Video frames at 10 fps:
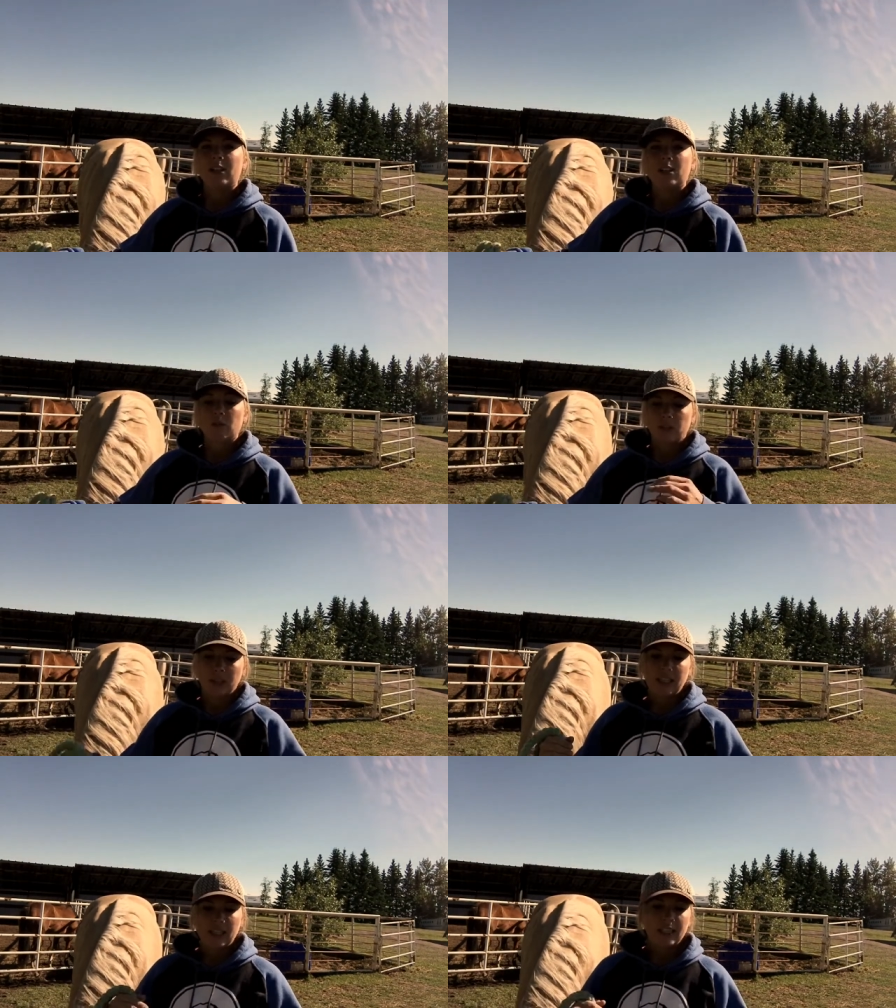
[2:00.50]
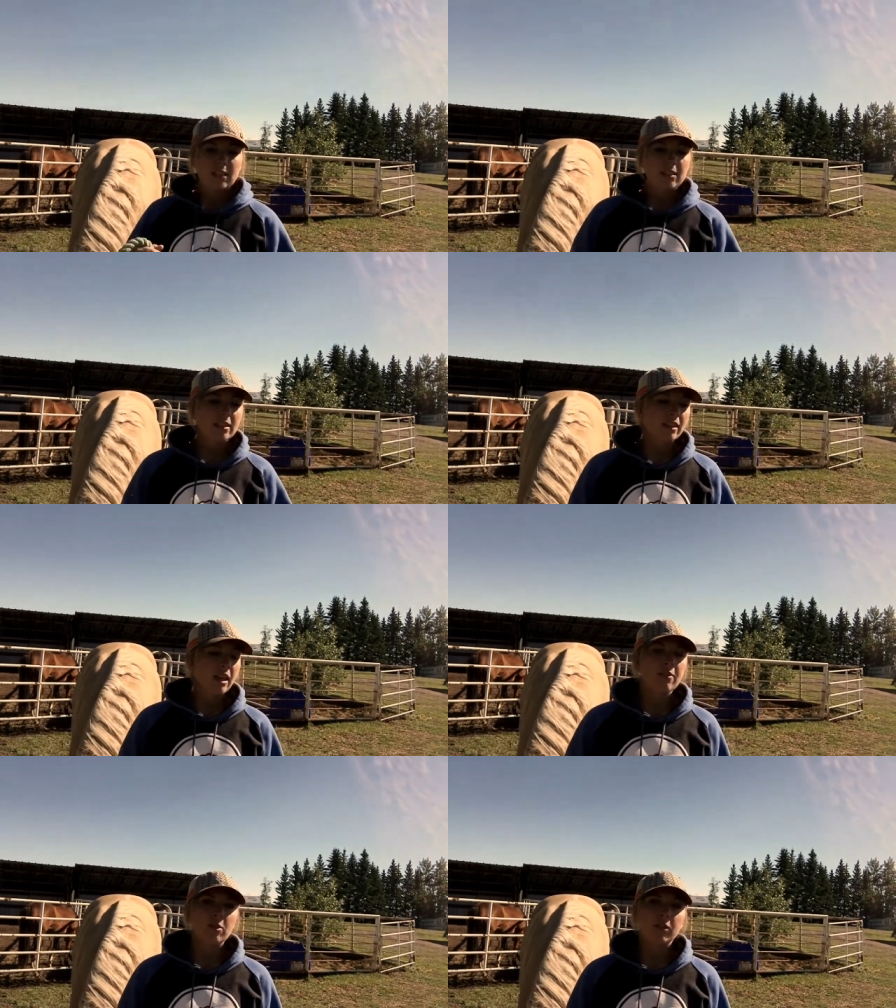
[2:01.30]
else than where he is, he'll
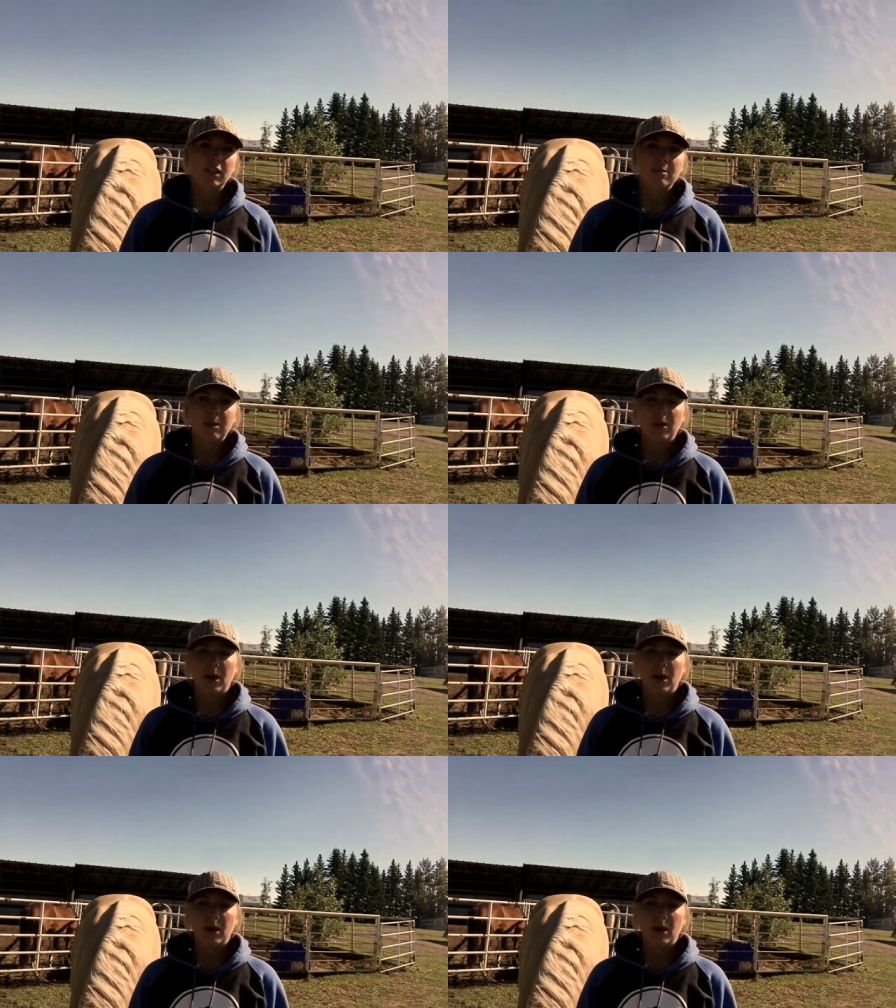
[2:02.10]
have a really big